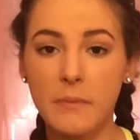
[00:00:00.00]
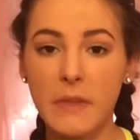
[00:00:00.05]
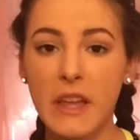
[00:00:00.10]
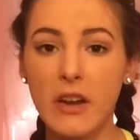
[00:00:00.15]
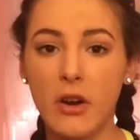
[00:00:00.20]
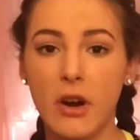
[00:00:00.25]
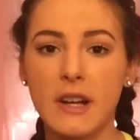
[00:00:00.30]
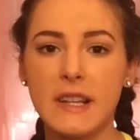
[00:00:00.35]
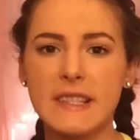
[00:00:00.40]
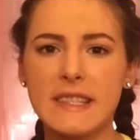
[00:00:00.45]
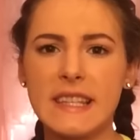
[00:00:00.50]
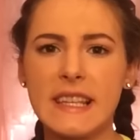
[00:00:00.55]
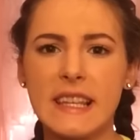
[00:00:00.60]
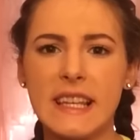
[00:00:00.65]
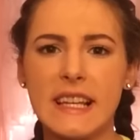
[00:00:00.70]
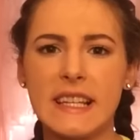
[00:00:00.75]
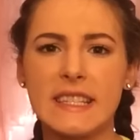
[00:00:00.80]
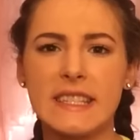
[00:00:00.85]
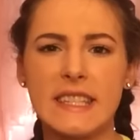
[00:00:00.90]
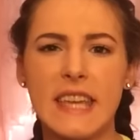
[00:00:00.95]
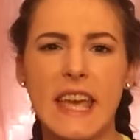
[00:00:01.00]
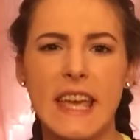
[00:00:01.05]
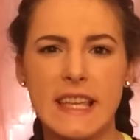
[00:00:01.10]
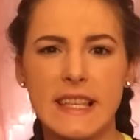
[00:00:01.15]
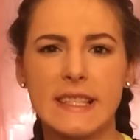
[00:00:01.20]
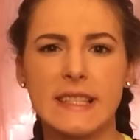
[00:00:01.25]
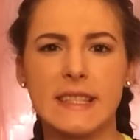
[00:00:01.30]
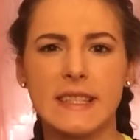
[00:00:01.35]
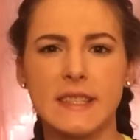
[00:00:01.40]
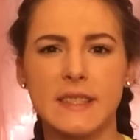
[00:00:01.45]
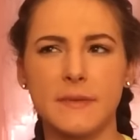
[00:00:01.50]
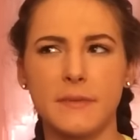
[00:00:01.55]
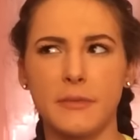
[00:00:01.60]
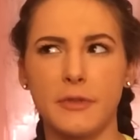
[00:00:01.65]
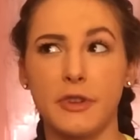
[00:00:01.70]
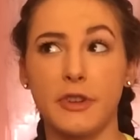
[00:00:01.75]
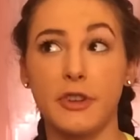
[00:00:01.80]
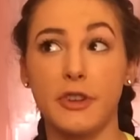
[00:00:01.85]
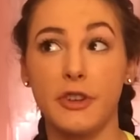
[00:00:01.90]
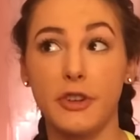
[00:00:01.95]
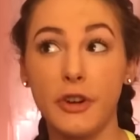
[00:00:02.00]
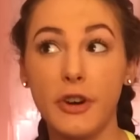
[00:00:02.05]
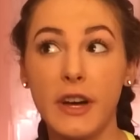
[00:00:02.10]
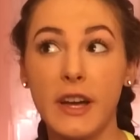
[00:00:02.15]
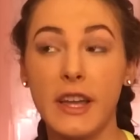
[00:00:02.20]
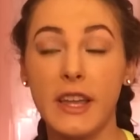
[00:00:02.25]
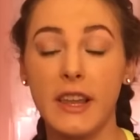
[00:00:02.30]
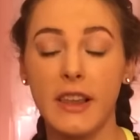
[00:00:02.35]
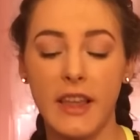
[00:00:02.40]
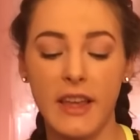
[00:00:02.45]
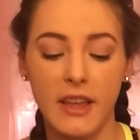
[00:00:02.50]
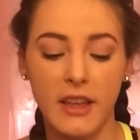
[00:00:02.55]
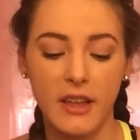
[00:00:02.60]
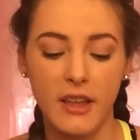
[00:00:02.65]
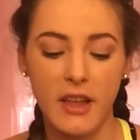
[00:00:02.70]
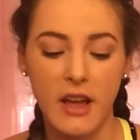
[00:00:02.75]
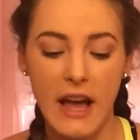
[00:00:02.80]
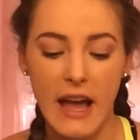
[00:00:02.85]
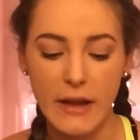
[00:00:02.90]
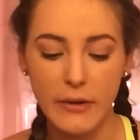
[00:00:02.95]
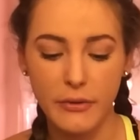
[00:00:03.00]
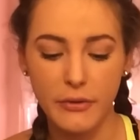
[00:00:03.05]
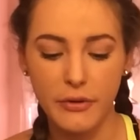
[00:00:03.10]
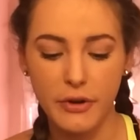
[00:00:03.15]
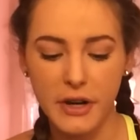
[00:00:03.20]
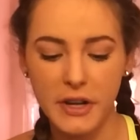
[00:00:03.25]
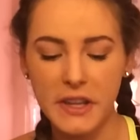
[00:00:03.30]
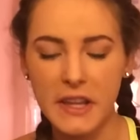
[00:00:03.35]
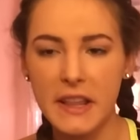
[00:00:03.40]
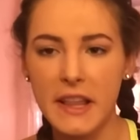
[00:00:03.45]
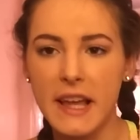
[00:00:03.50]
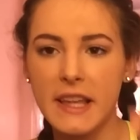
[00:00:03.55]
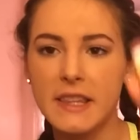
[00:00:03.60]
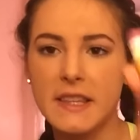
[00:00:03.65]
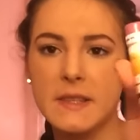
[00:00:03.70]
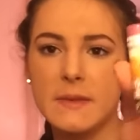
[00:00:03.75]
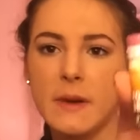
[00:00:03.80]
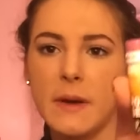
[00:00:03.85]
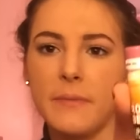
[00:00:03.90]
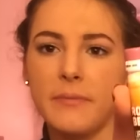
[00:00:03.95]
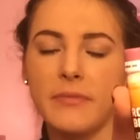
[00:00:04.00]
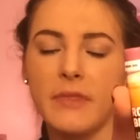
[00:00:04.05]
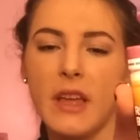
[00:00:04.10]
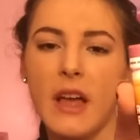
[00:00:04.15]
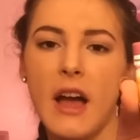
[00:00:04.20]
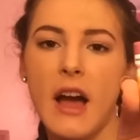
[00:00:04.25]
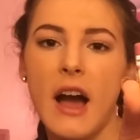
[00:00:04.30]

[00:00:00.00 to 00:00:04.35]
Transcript: it honestly like tastes good. Like I really like this one.